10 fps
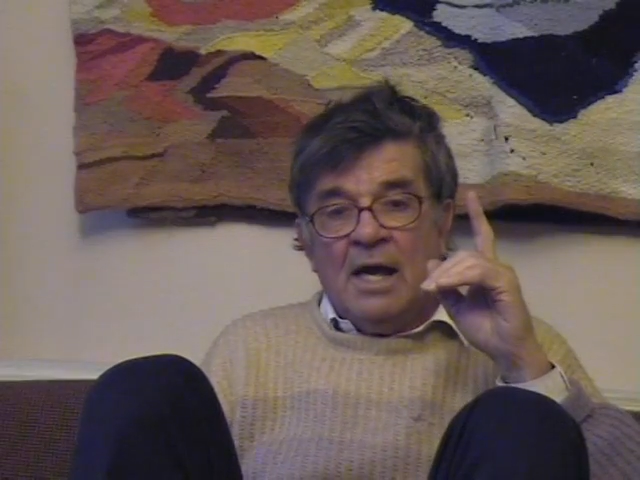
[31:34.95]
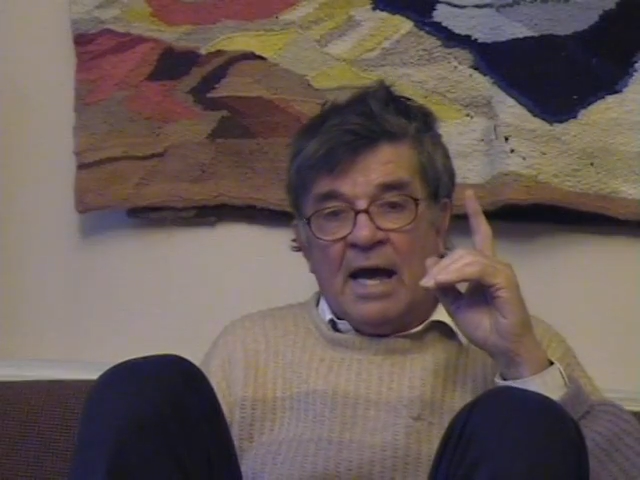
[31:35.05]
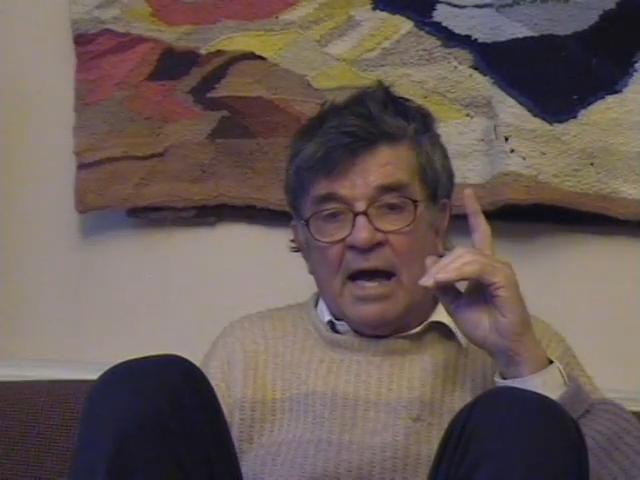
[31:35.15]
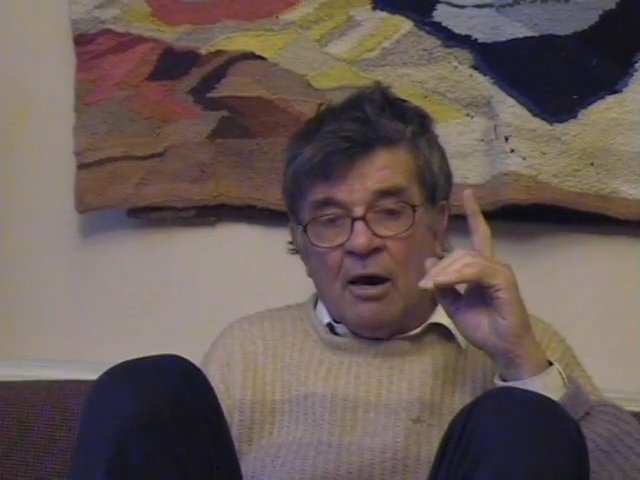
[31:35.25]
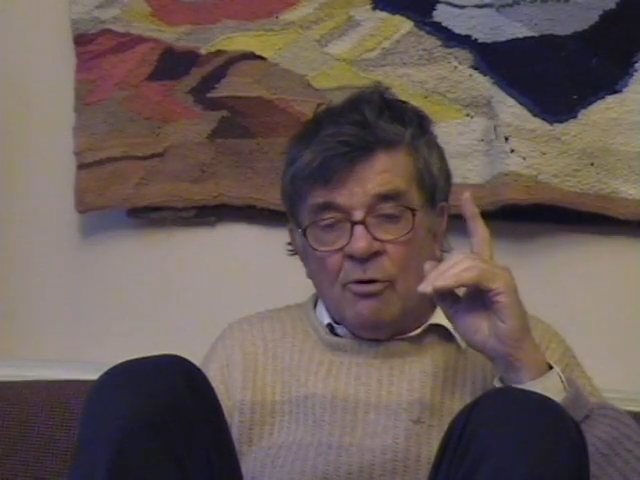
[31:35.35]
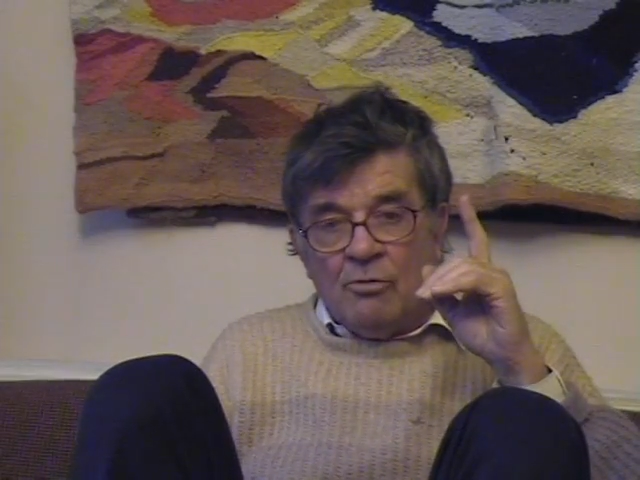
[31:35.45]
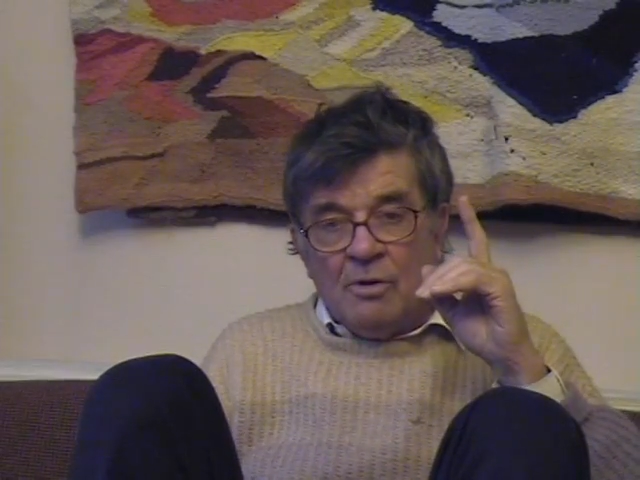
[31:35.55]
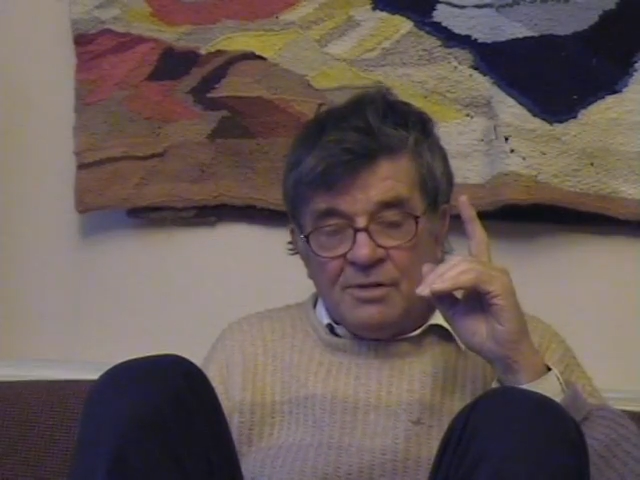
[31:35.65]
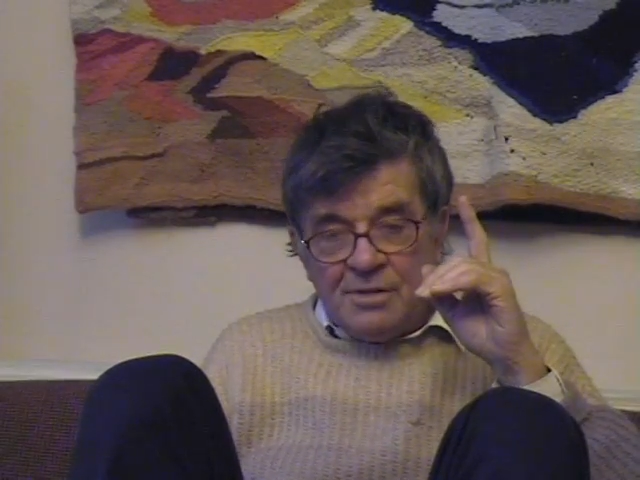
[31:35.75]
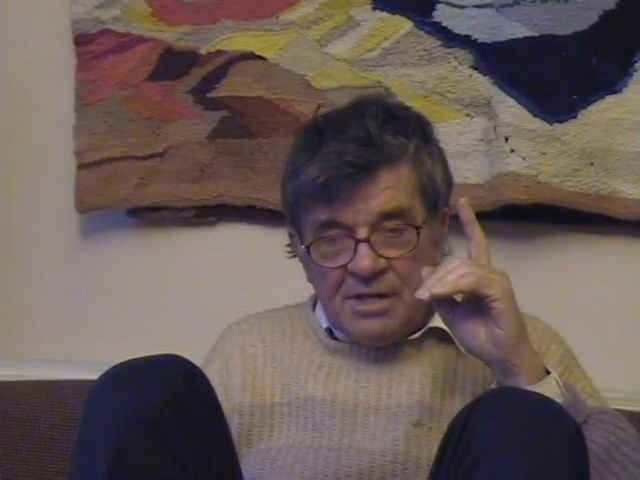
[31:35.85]
how
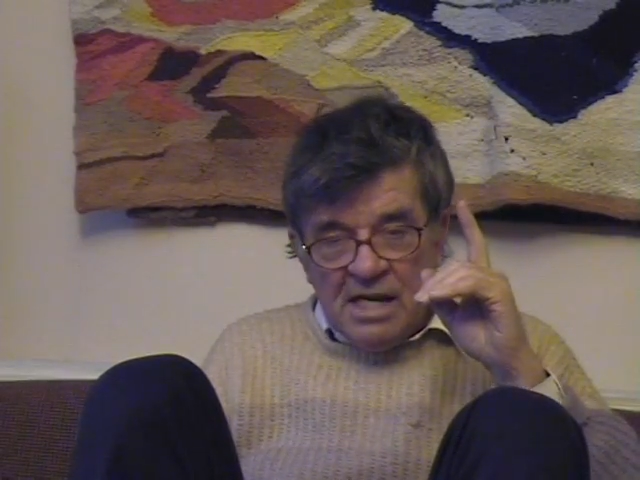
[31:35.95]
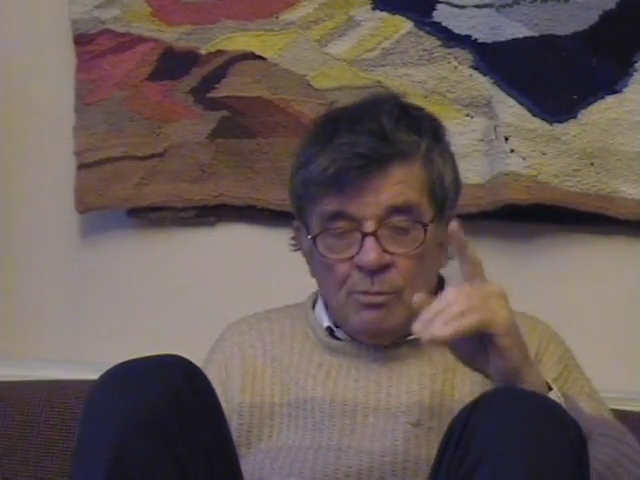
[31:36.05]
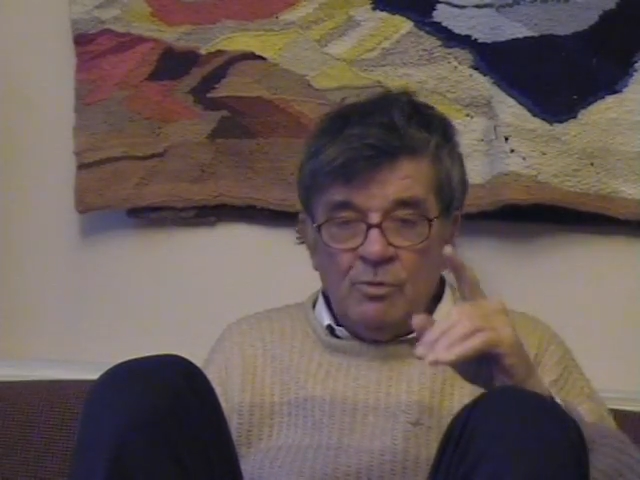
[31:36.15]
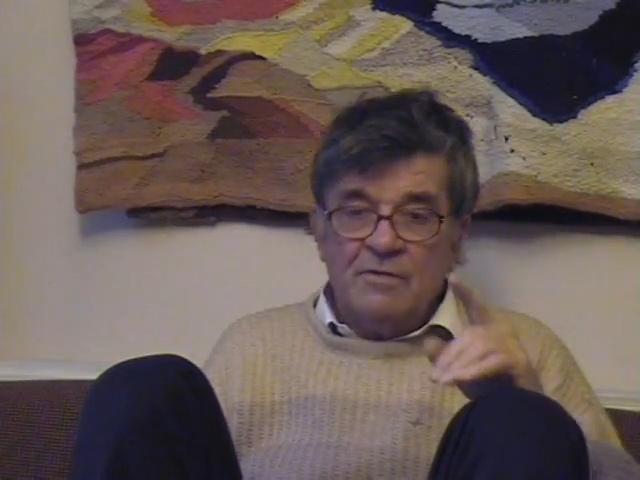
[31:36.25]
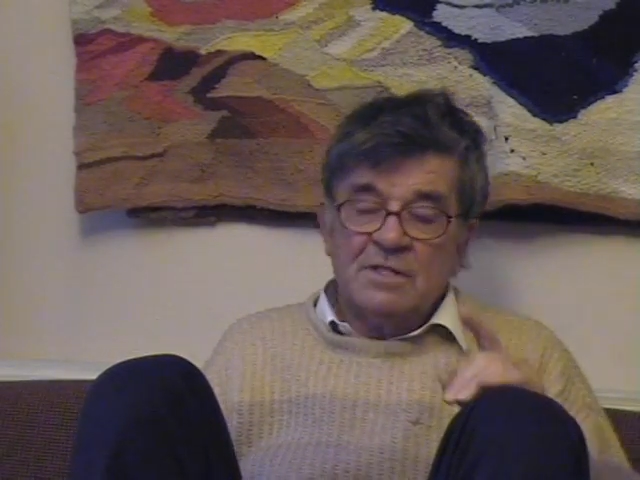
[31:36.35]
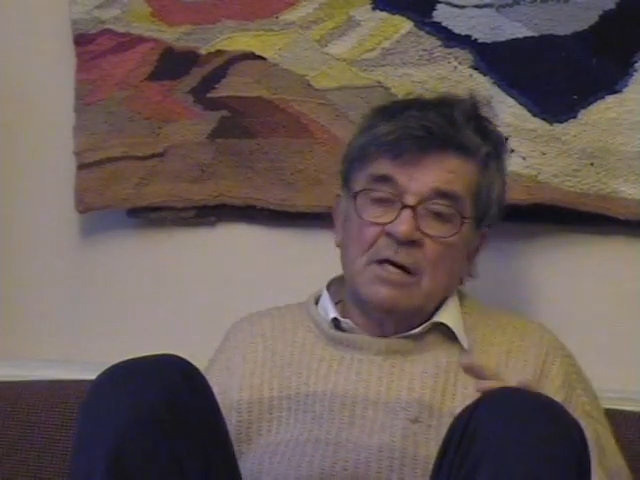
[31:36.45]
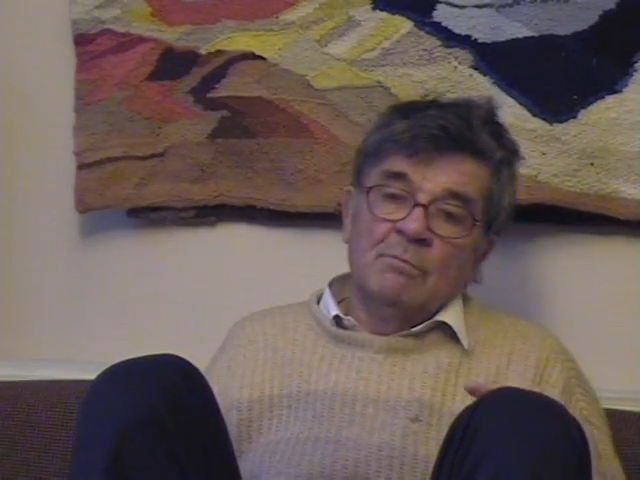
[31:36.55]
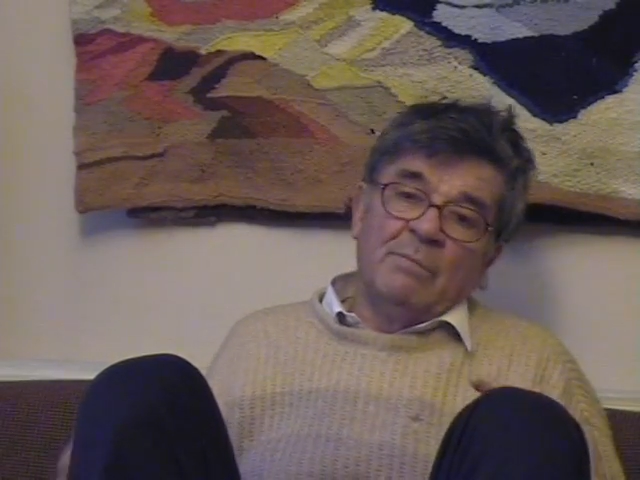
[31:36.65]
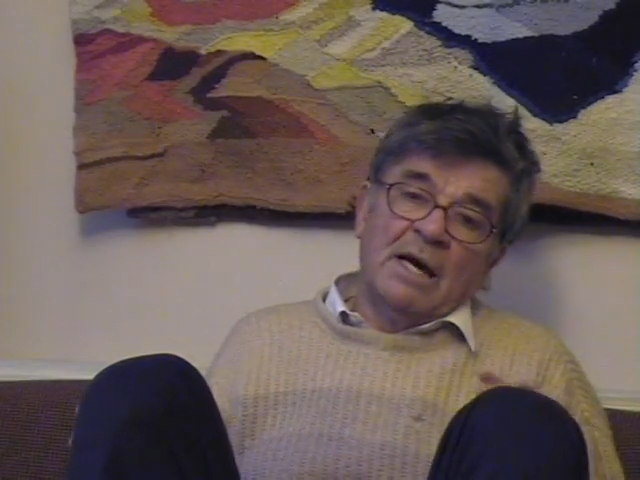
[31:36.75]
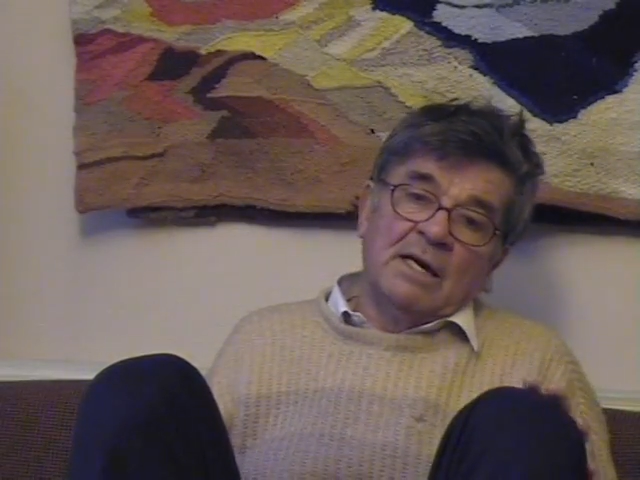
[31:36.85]
deep we've
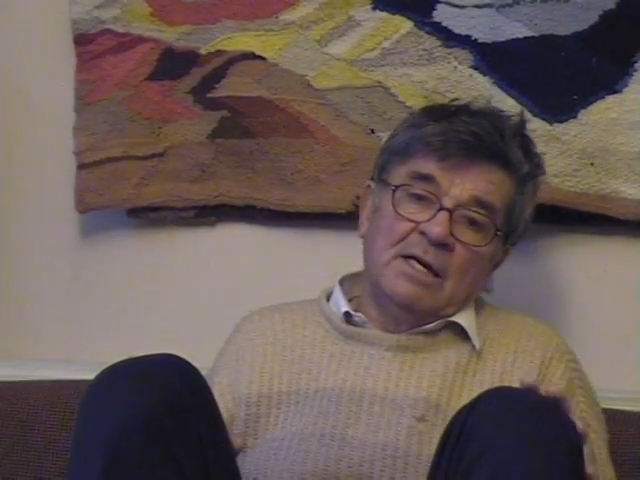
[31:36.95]
sunk back